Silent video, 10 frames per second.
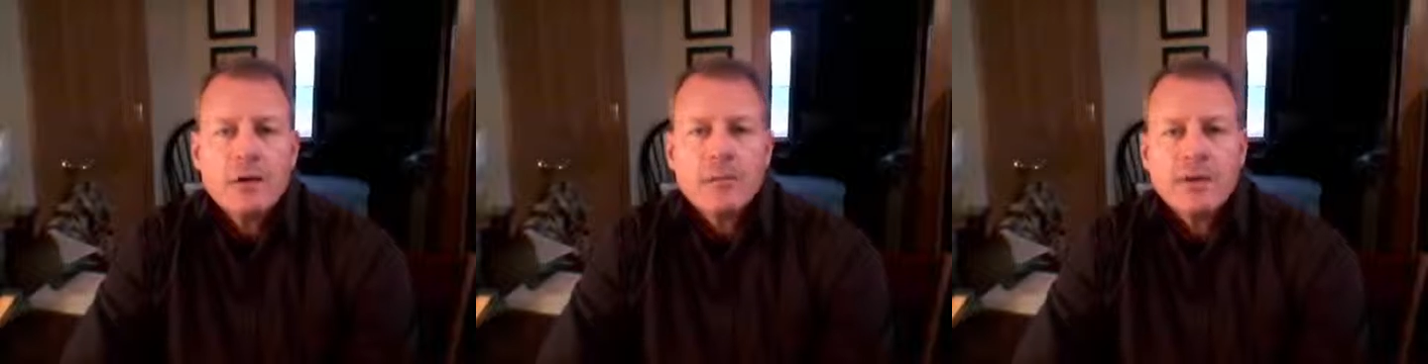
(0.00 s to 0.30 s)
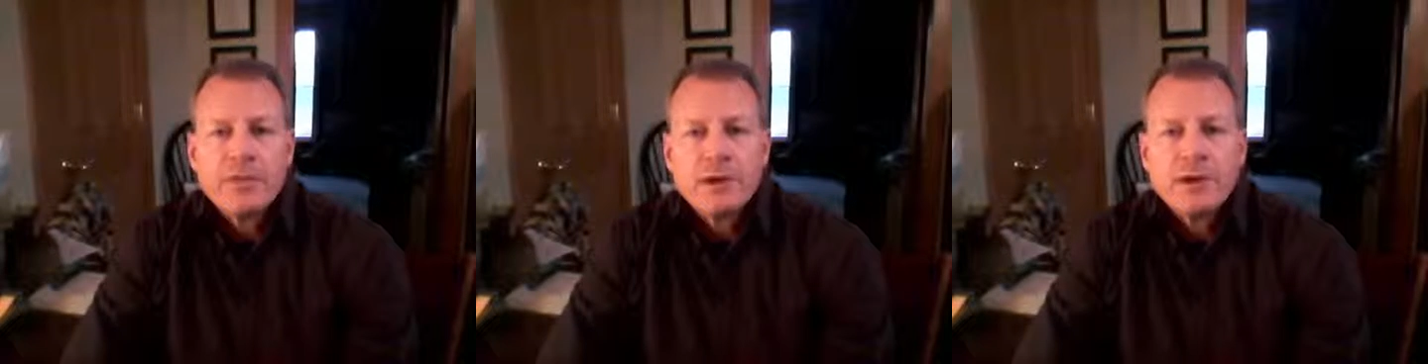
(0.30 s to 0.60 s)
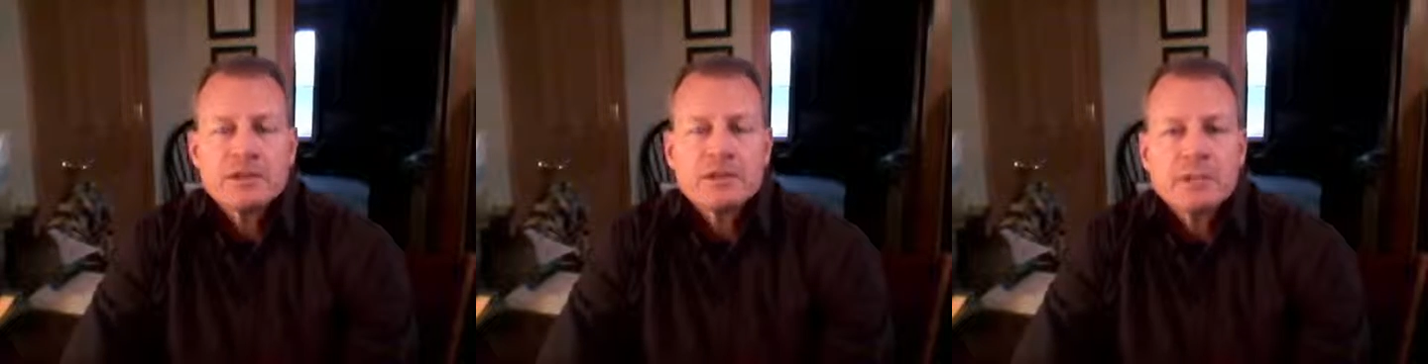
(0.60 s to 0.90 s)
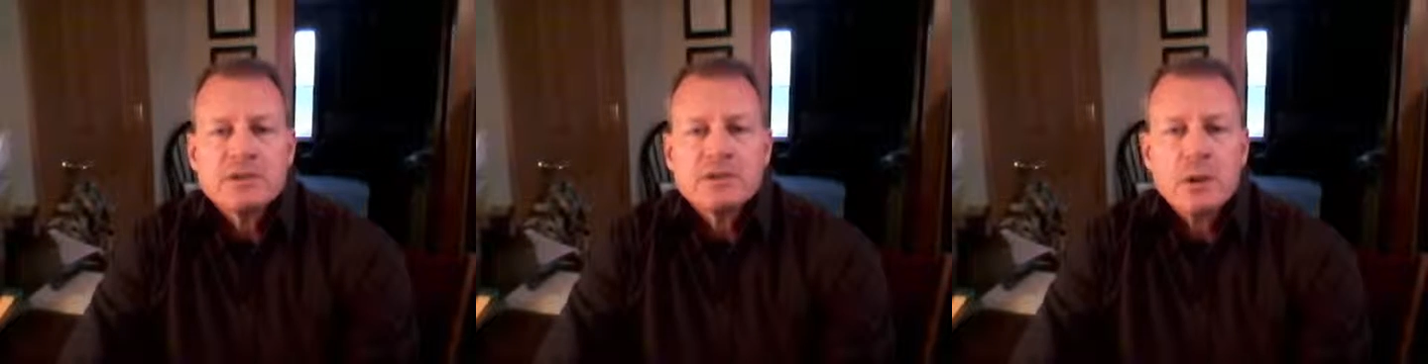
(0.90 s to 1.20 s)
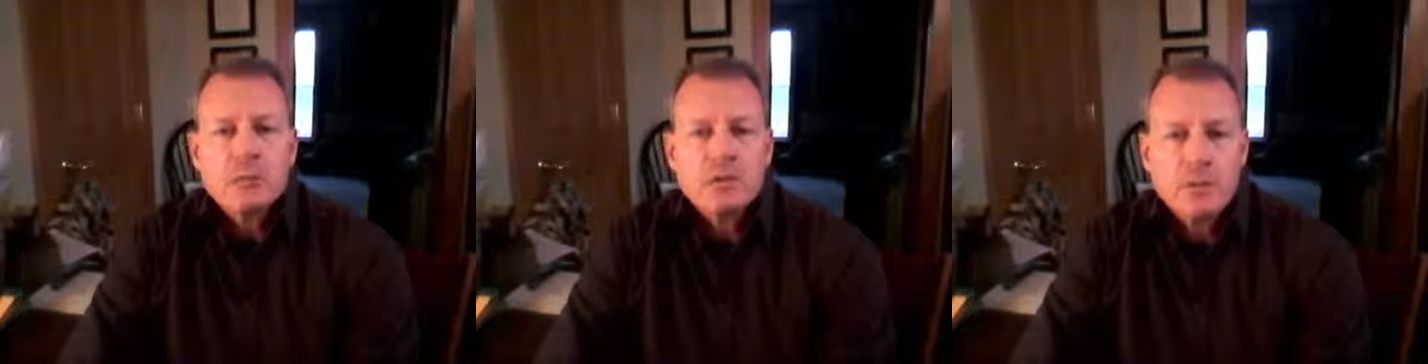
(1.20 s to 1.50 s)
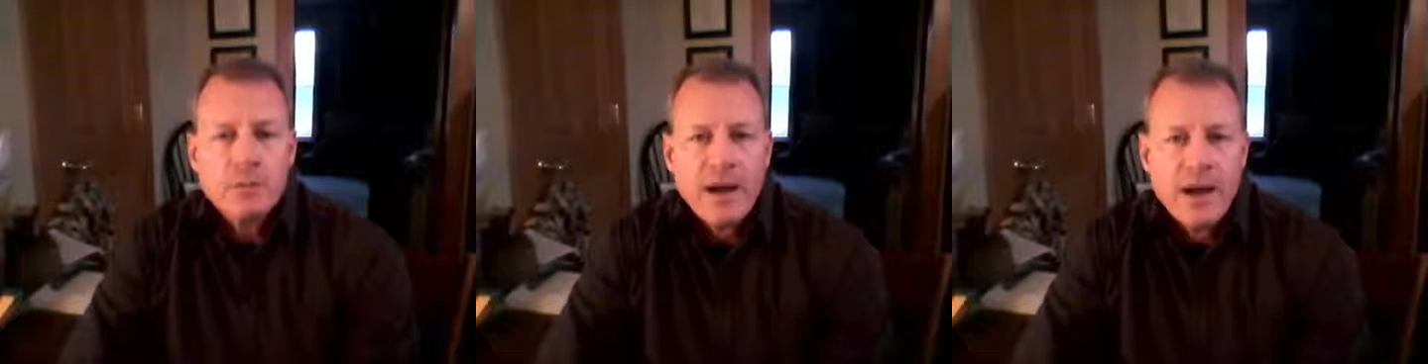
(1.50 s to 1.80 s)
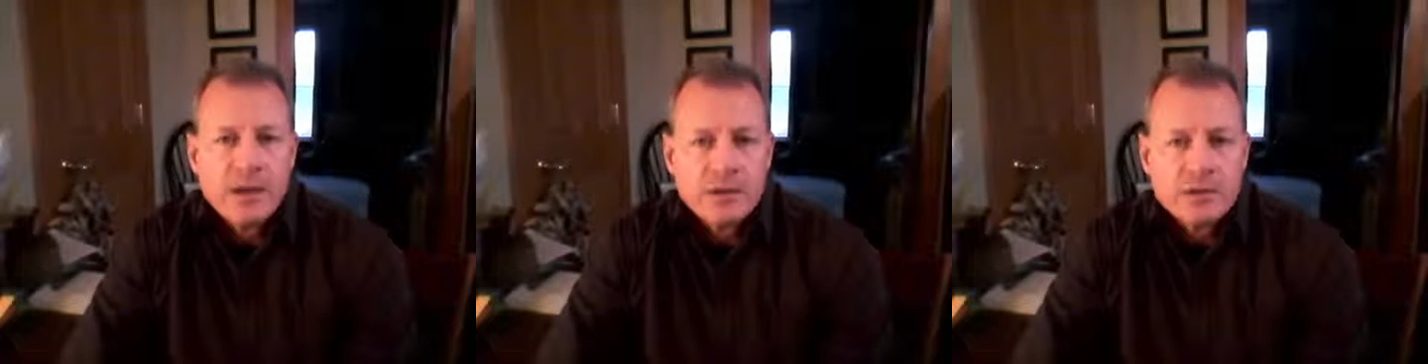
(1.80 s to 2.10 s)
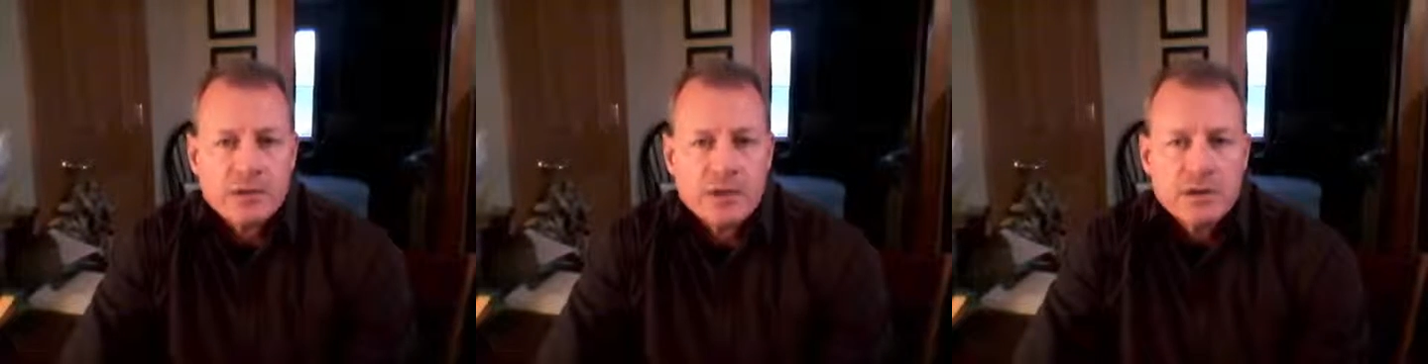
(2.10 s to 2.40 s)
But there needs to be some sort of balance.